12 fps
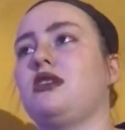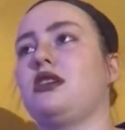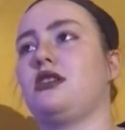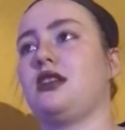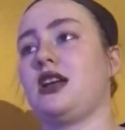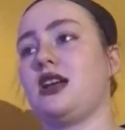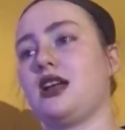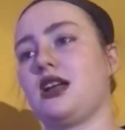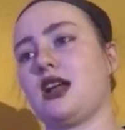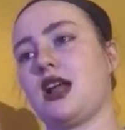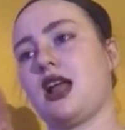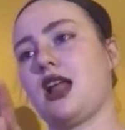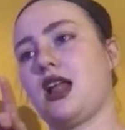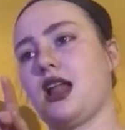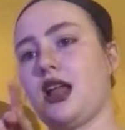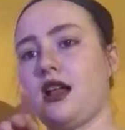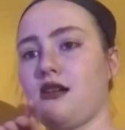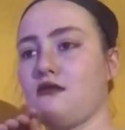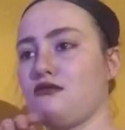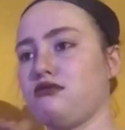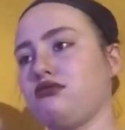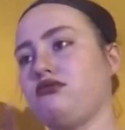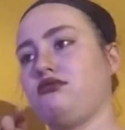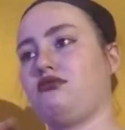like, this is the
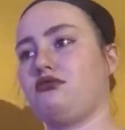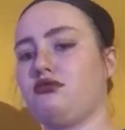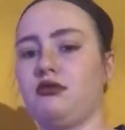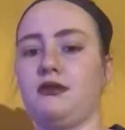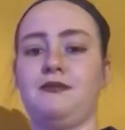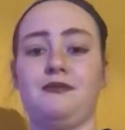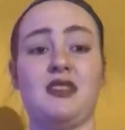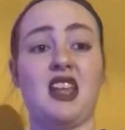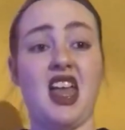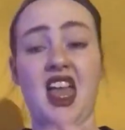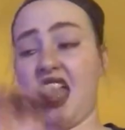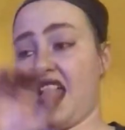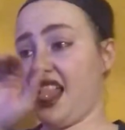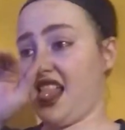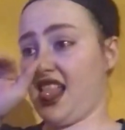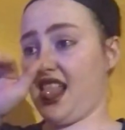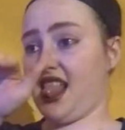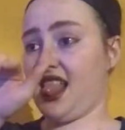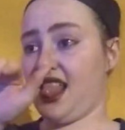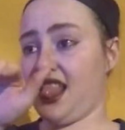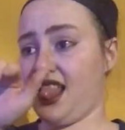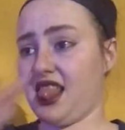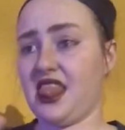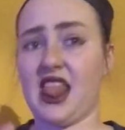kind of stuff that just
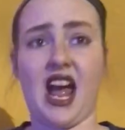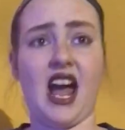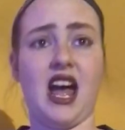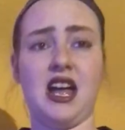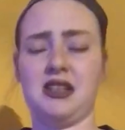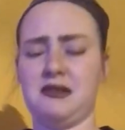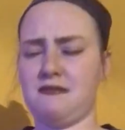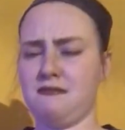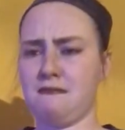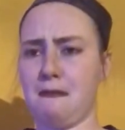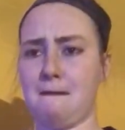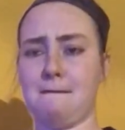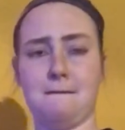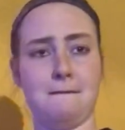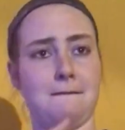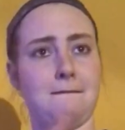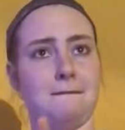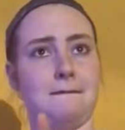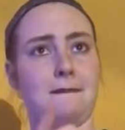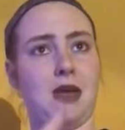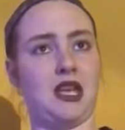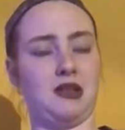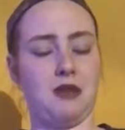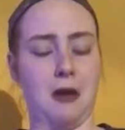enrages me. Lastly,
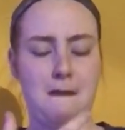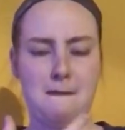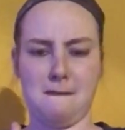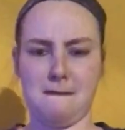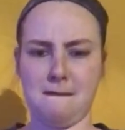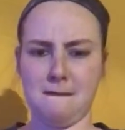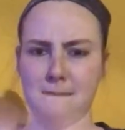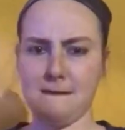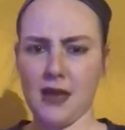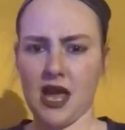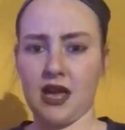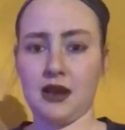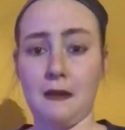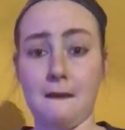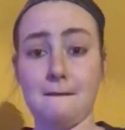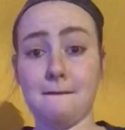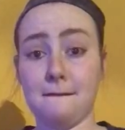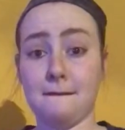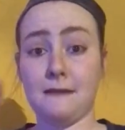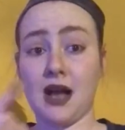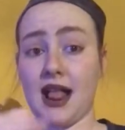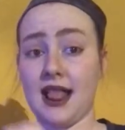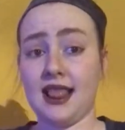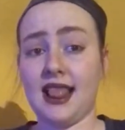I have to share this story with you
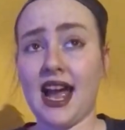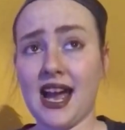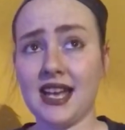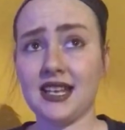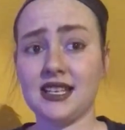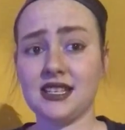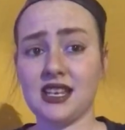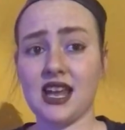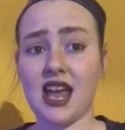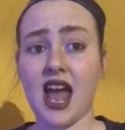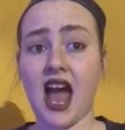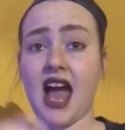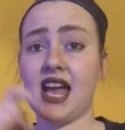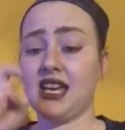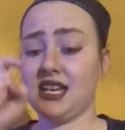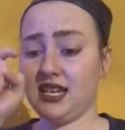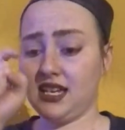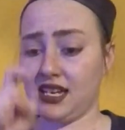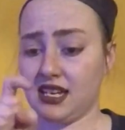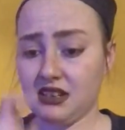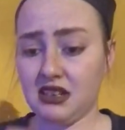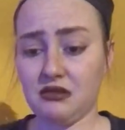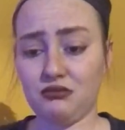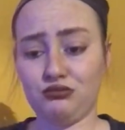as well. And it actually
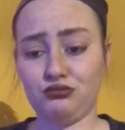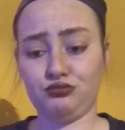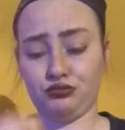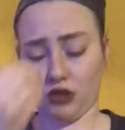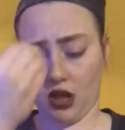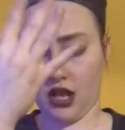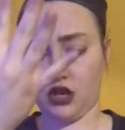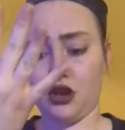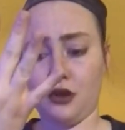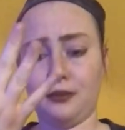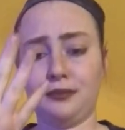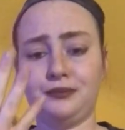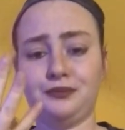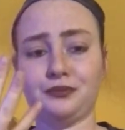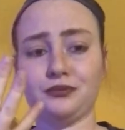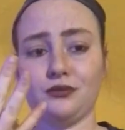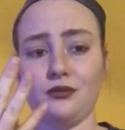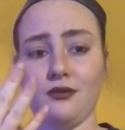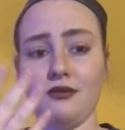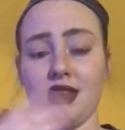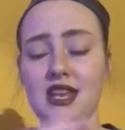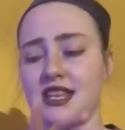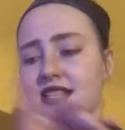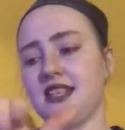happens to be with the same young
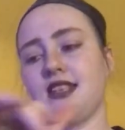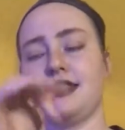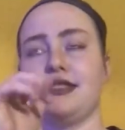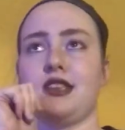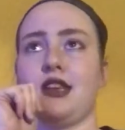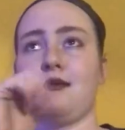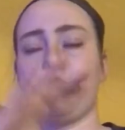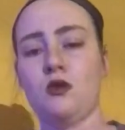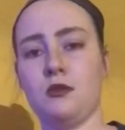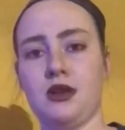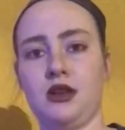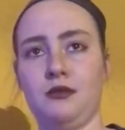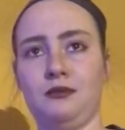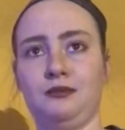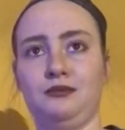woman who